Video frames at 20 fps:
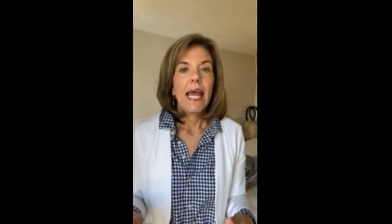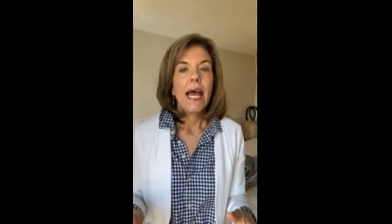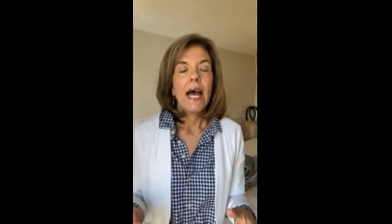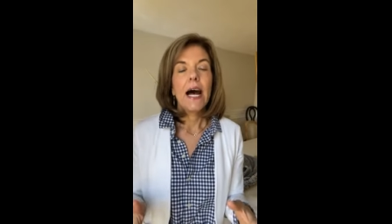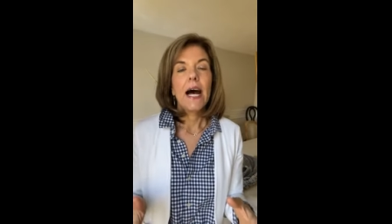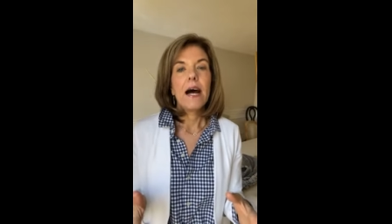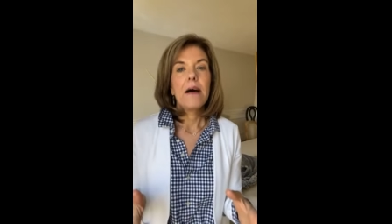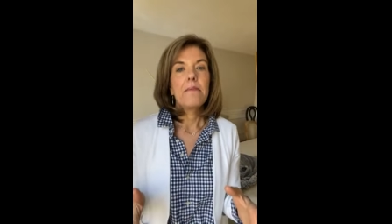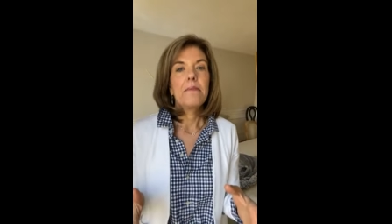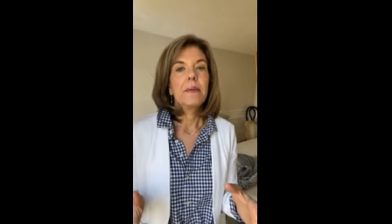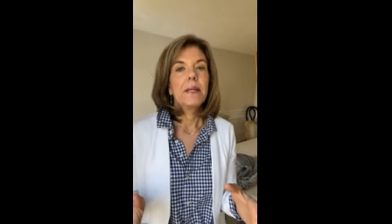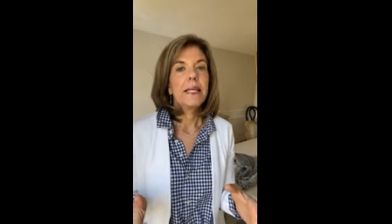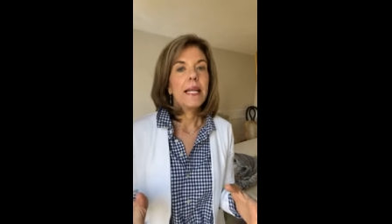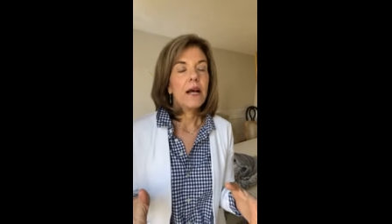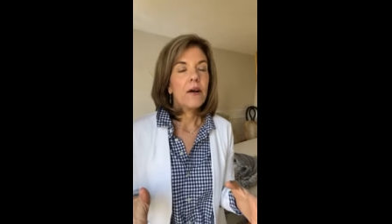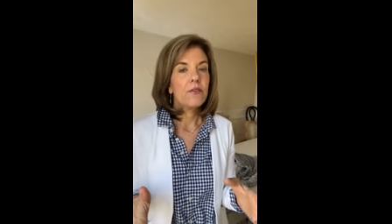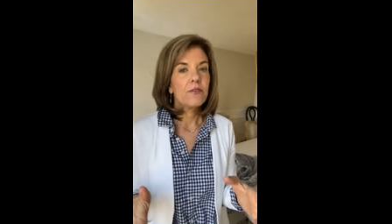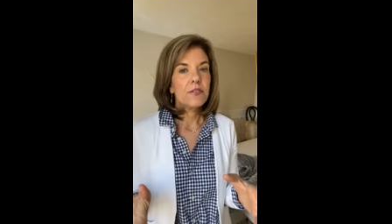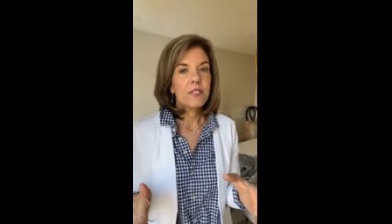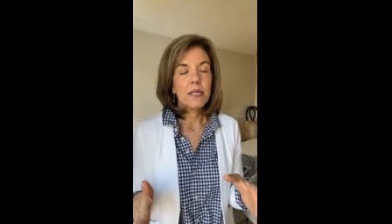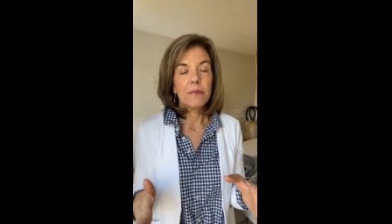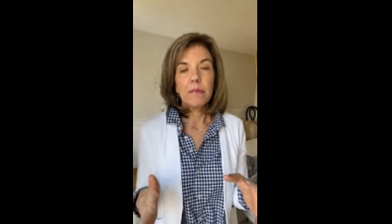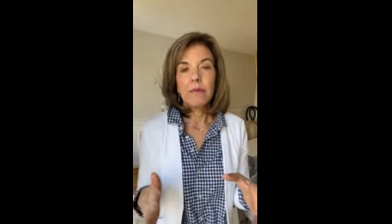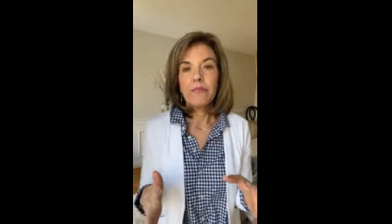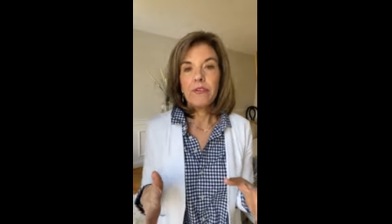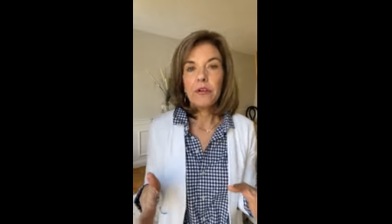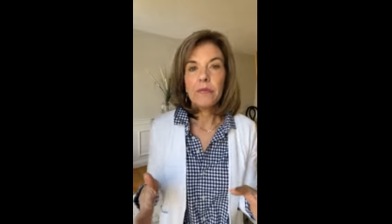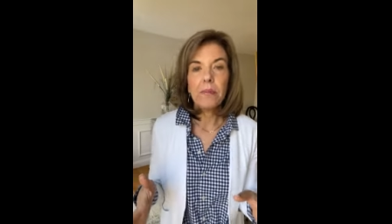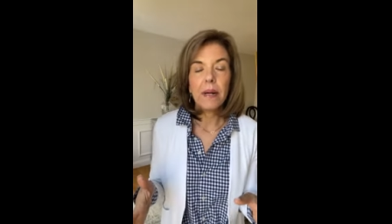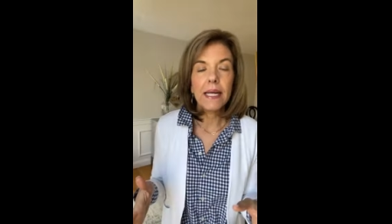Um, now, some
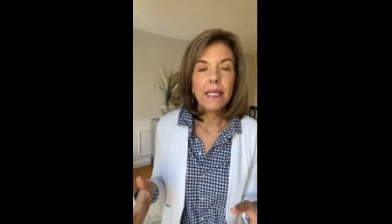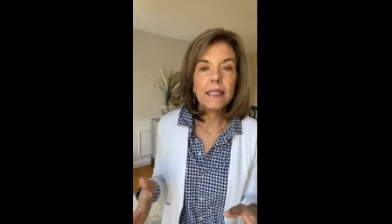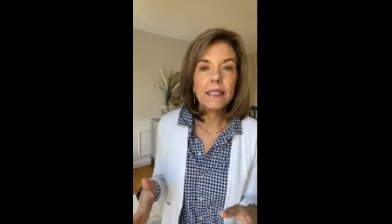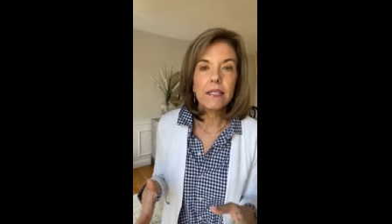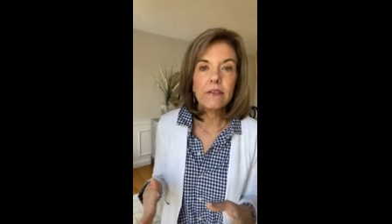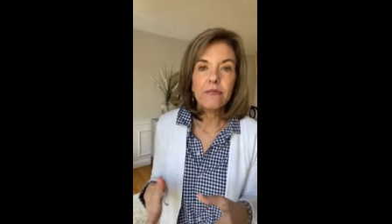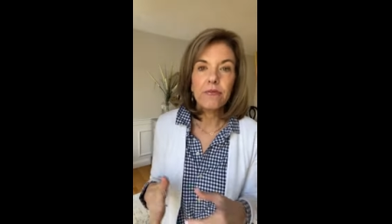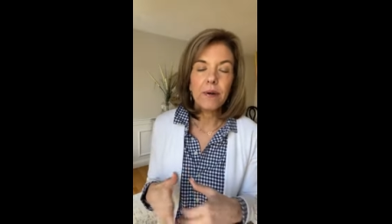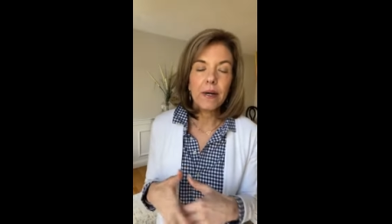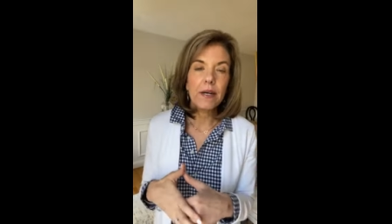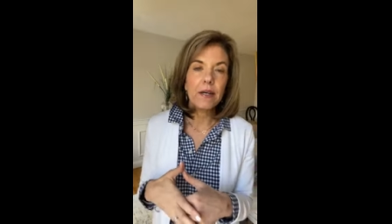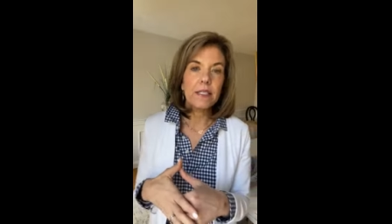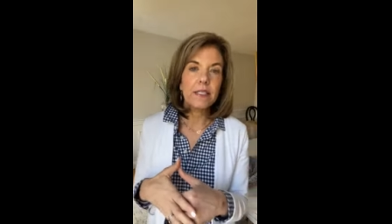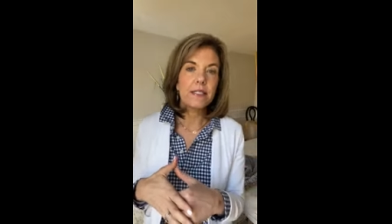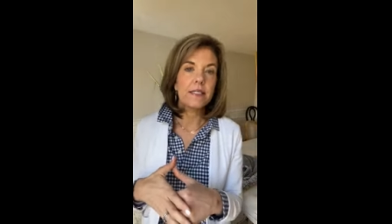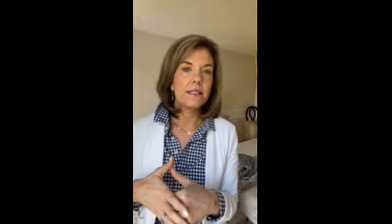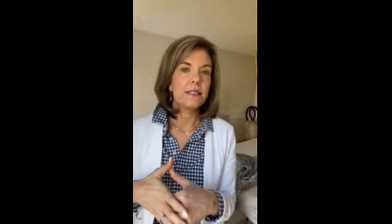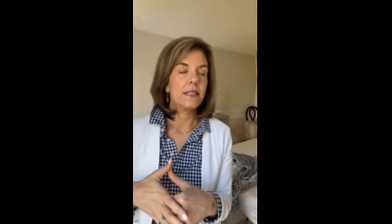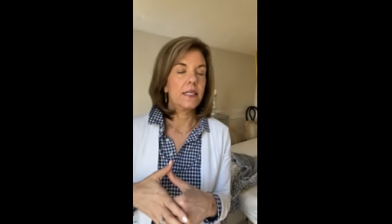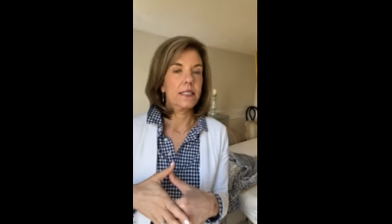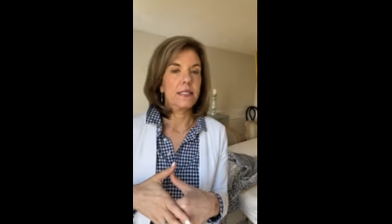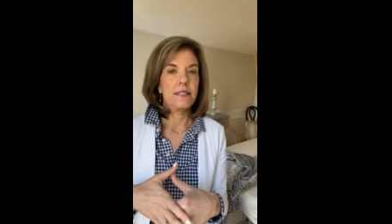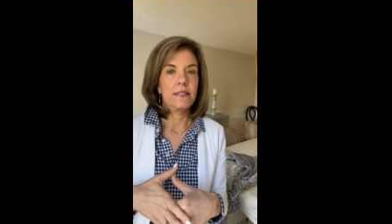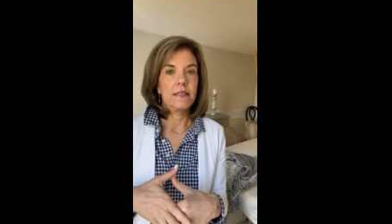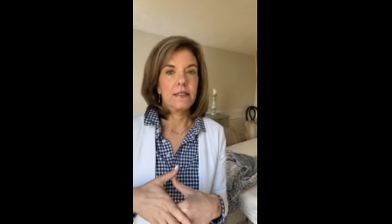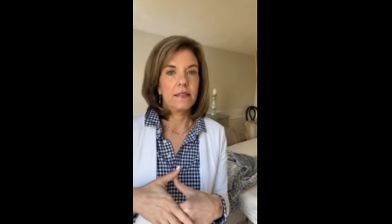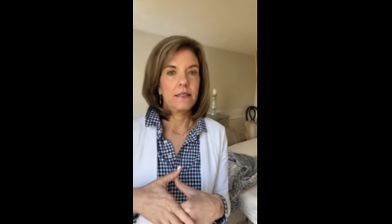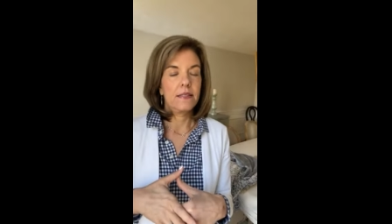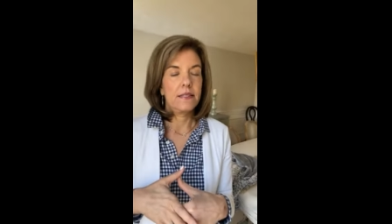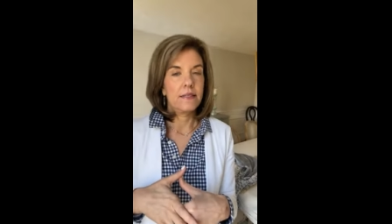of you might live where it's, it's
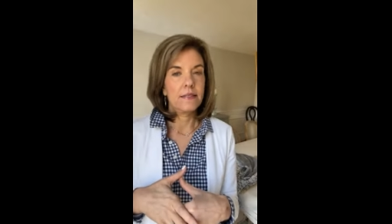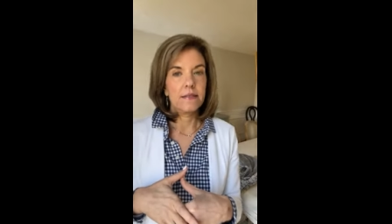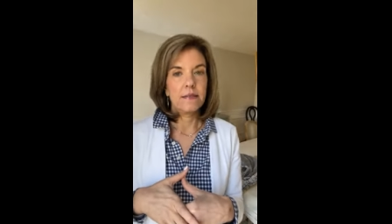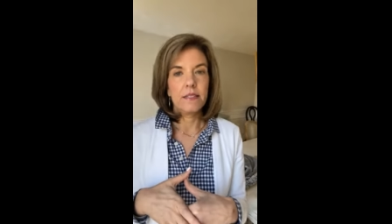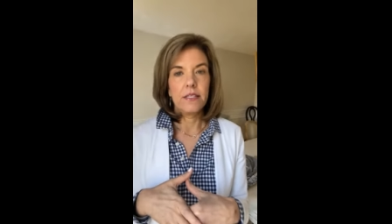this,